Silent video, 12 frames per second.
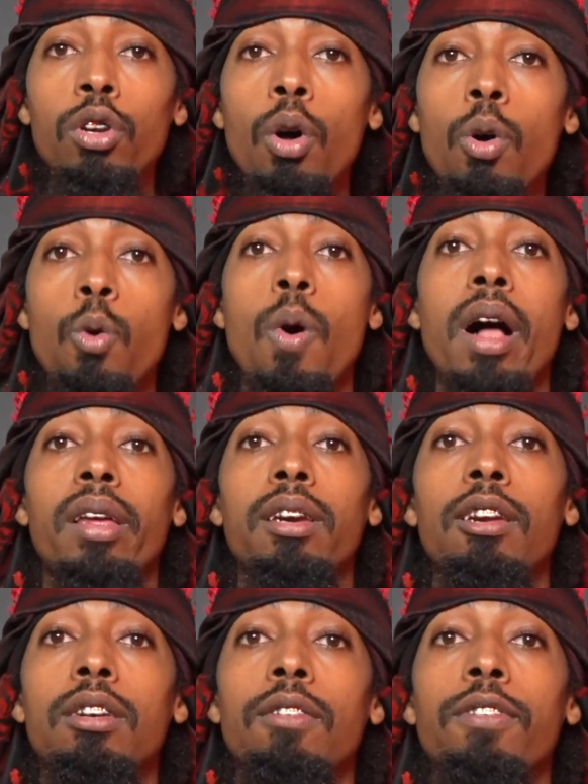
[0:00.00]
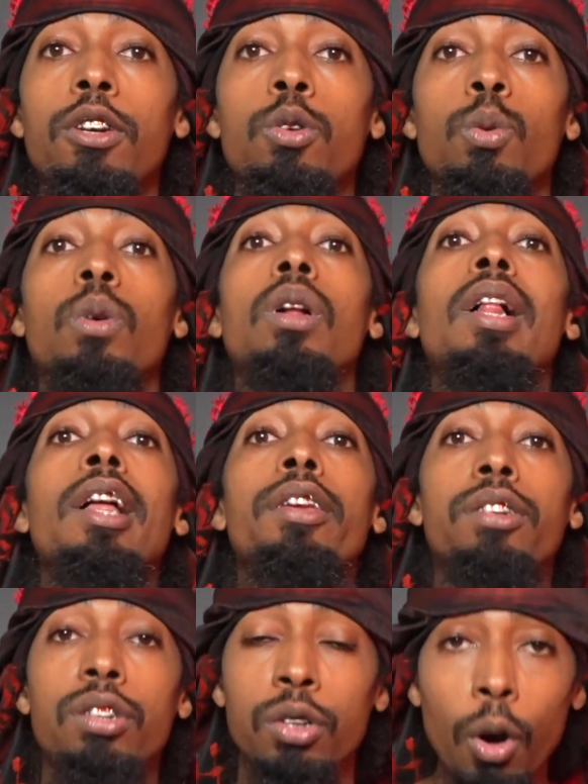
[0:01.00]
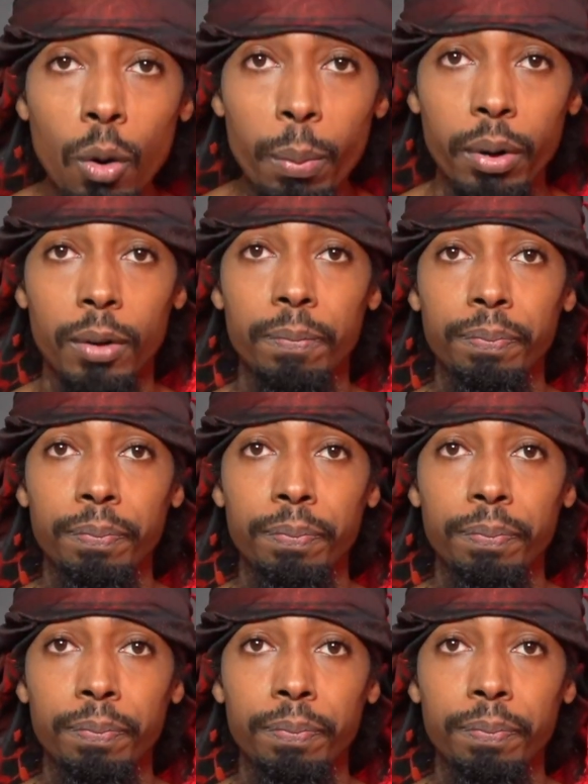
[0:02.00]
low-quality individual. Sober.